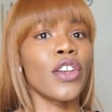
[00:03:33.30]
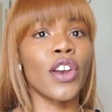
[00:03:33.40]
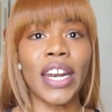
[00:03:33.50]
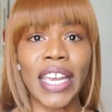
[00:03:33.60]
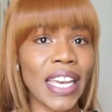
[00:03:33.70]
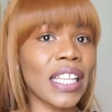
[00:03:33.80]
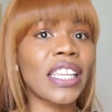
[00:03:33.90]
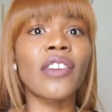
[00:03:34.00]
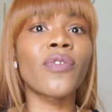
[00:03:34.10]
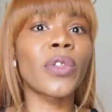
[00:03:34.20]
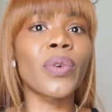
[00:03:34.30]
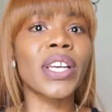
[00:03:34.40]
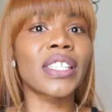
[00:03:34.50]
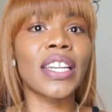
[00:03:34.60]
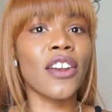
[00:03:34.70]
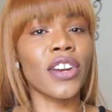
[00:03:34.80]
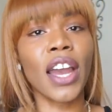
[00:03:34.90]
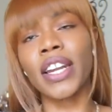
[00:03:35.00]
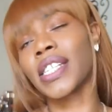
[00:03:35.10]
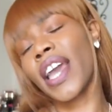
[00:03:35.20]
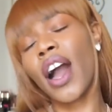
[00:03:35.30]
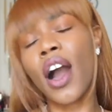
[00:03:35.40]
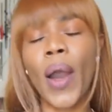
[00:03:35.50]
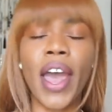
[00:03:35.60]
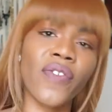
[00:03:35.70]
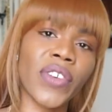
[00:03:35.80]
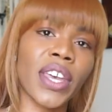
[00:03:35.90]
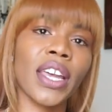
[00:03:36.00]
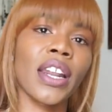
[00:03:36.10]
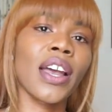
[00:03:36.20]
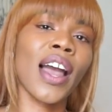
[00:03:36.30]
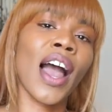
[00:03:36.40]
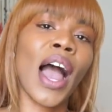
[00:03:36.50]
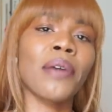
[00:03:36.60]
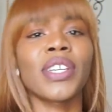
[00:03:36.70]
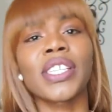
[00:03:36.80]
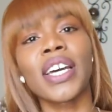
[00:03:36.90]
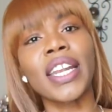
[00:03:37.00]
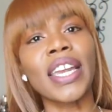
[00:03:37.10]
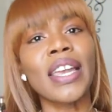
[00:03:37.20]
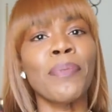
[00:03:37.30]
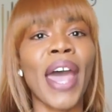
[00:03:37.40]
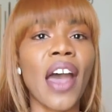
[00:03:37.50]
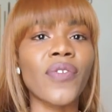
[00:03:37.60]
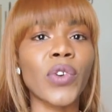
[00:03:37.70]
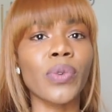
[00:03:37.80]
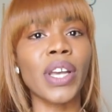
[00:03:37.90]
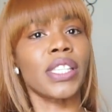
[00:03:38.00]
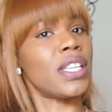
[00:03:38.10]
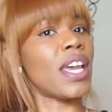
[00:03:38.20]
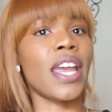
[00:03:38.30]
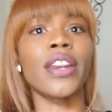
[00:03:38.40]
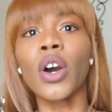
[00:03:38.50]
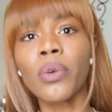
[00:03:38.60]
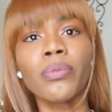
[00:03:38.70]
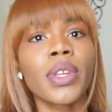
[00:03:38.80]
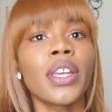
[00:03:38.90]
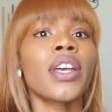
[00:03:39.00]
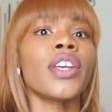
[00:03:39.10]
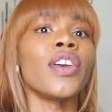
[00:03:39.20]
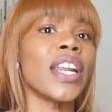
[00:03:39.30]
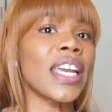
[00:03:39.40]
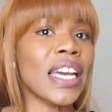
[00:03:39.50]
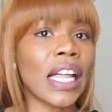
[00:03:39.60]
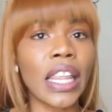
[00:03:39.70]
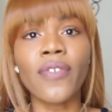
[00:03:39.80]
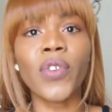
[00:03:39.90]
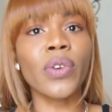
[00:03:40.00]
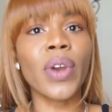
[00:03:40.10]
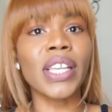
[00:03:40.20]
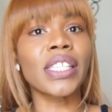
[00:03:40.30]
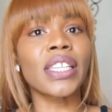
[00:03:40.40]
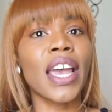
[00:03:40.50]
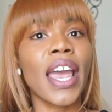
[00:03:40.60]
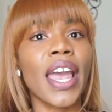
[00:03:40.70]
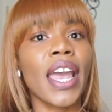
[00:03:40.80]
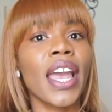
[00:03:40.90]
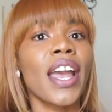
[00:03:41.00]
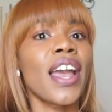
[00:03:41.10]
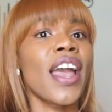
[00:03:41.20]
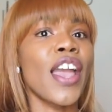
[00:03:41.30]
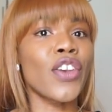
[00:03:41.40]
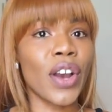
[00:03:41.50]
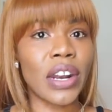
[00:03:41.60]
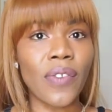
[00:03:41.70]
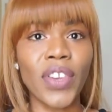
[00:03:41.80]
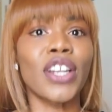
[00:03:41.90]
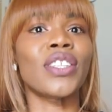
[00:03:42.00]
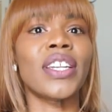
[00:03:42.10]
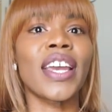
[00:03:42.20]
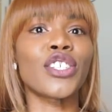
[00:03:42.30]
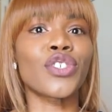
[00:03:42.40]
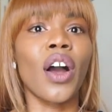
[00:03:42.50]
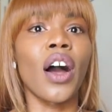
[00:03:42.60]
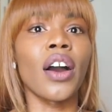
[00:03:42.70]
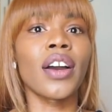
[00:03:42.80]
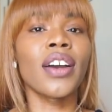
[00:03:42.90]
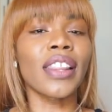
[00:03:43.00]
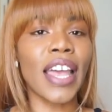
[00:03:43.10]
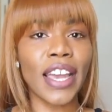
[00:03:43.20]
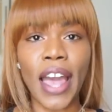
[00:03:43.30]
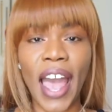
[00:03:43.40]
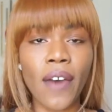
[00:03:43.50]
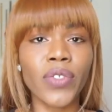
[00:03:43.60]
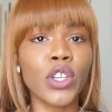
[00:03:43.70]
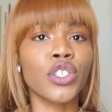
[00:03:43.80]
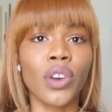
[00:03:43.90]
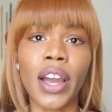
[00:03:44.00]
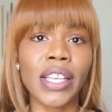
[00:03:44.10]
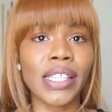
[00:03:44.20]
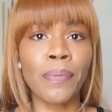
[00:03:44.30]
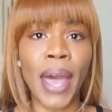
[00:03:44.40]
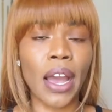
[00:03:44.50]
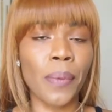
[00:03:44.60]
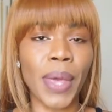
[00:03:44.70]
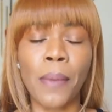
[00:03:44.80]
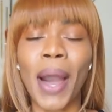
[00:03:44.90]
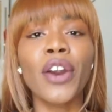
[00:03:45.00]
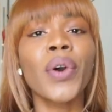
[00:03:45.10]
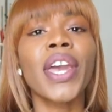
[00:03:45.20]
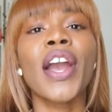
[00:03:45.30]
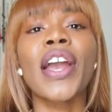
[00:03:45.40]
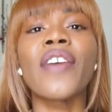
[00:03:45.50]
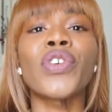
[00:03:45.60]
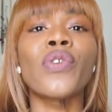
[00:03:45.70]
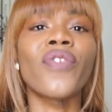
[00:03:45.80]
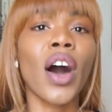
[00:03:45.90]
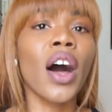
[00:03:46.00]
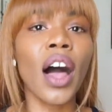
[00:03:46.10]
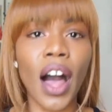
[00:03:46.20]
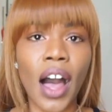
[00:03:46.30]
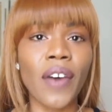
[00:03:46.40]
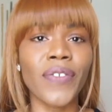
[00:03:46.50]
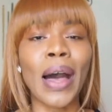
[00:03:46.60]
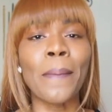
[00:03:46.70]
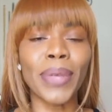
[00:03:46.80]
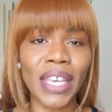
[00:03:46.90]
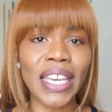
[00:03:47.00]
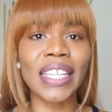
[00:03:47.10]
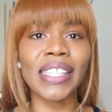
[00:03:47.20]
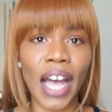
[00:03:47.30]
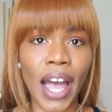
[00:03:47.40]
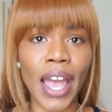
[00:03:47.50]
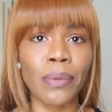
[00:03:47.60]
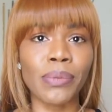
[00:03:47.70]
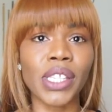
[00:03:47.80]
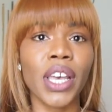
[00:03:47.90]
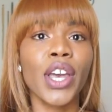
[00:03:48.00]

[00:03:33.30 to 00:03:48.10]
You're gonna eat clean for the rest of the day. You're not gonna say, oh, F it, I'm just gonna eat bad for the rest of the day. Nope. You're gonna eat clean for the rest of the day and you're gonna finish the day strong. Like, have the strongest get back up game. I don't care if you fall off 1,000,000 times,